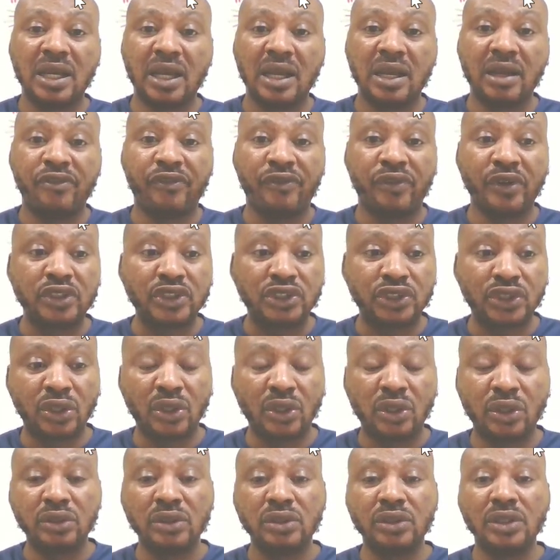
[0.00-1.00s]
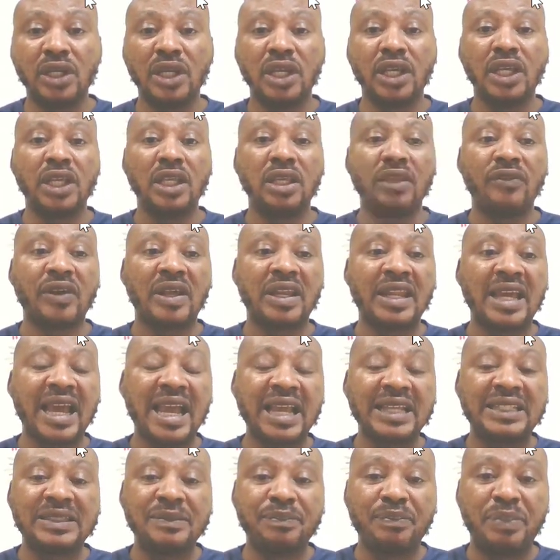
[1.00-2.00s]
function. If you're an
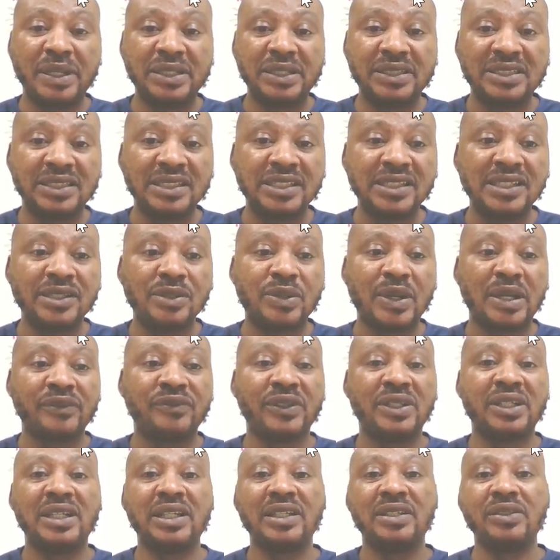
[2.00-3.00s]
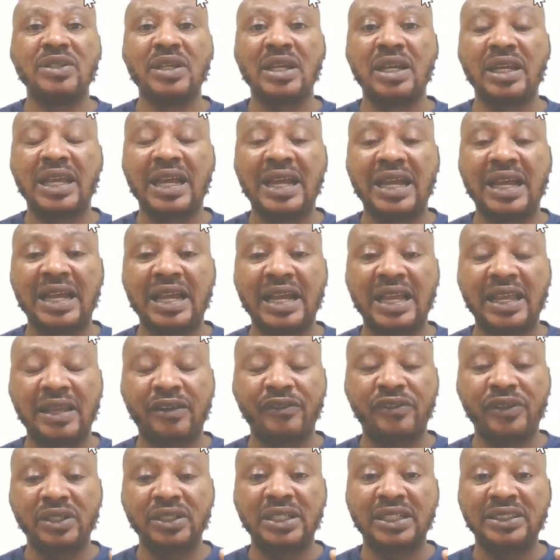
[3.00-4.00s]
IT person, you are
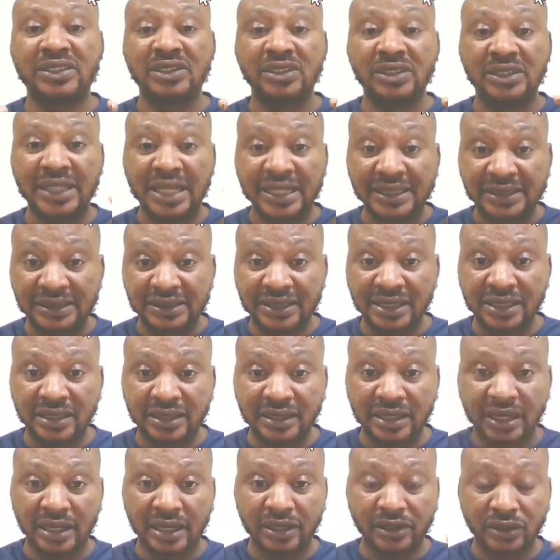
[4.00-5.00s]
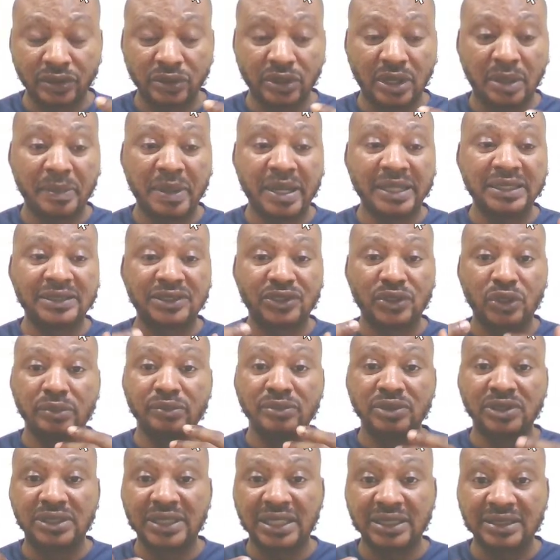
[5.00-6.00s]
very enthusiastic, about
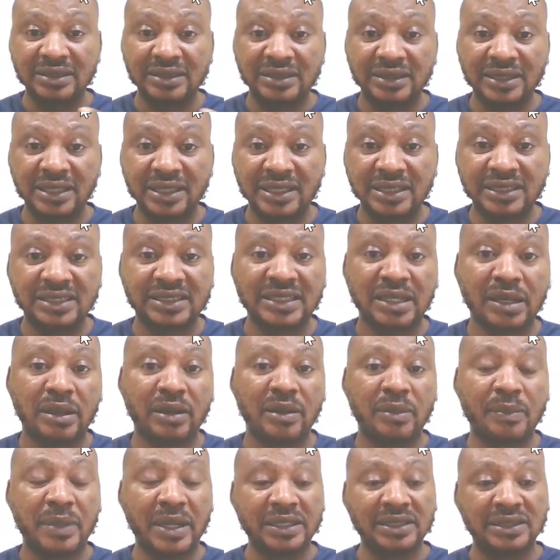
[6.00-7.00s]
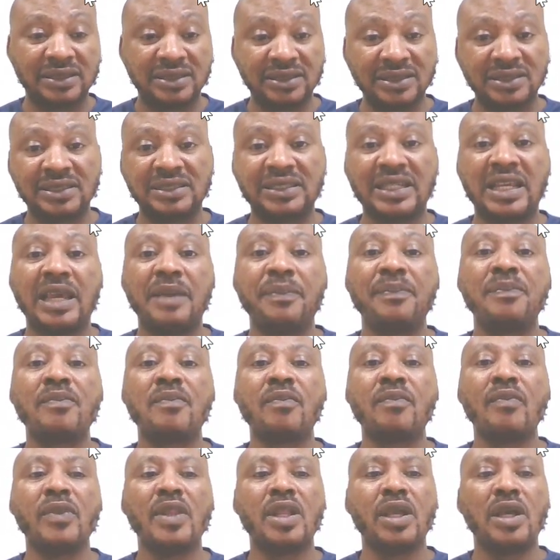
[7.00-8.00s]
some certain things about the system.
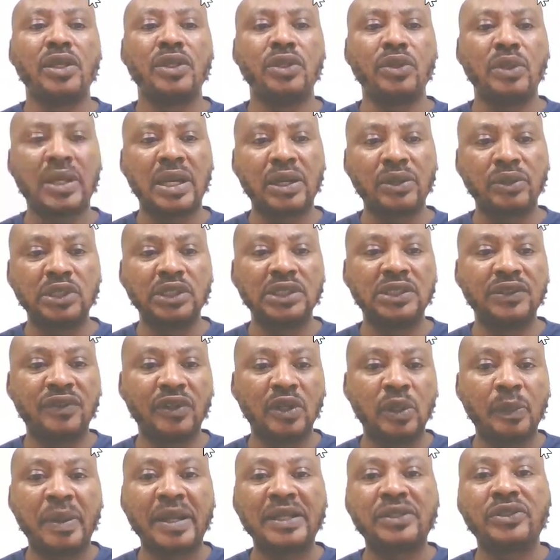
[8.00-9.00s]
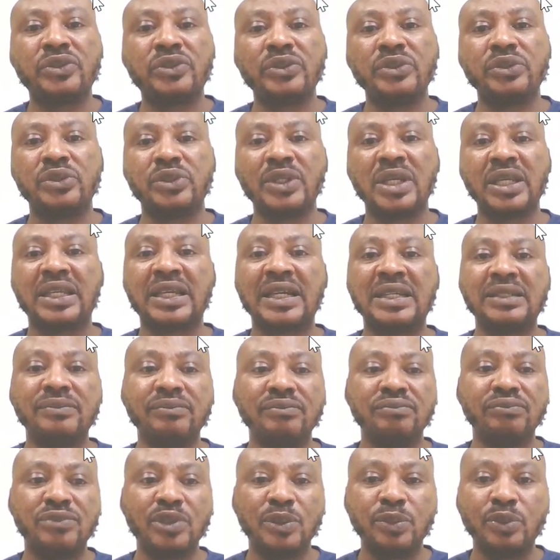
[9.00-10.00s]
You can go to developer tools where you
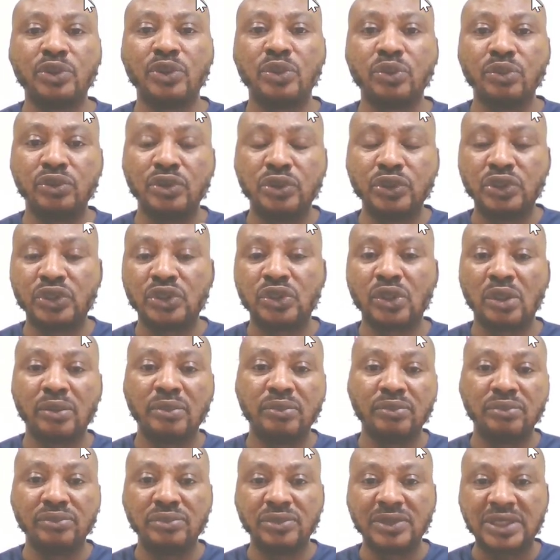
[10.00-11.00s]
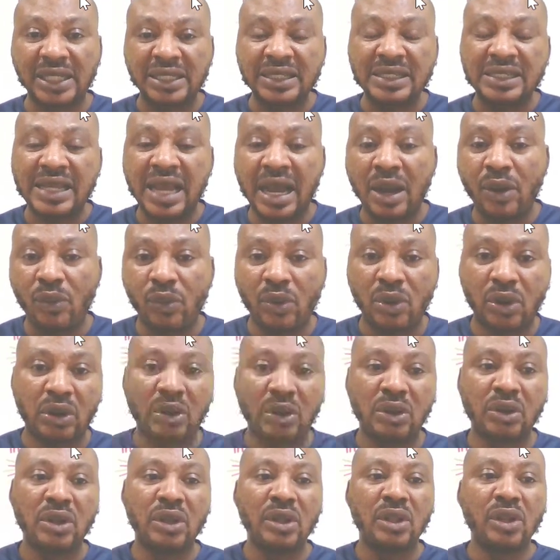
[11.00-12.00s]
can be able to do some technical
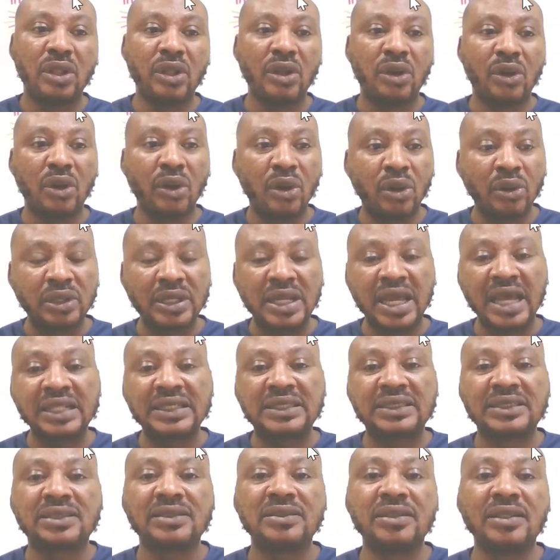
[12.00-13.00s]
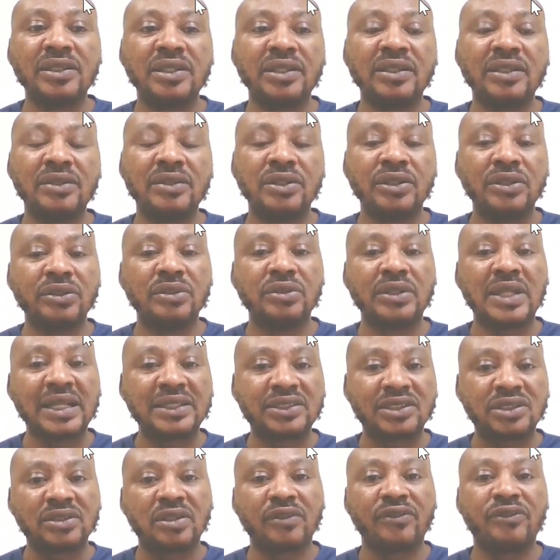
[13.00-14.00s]
work on that,
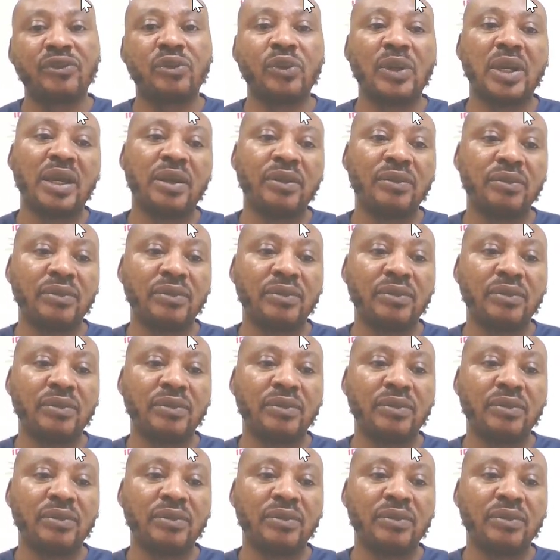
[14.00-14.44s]
that software.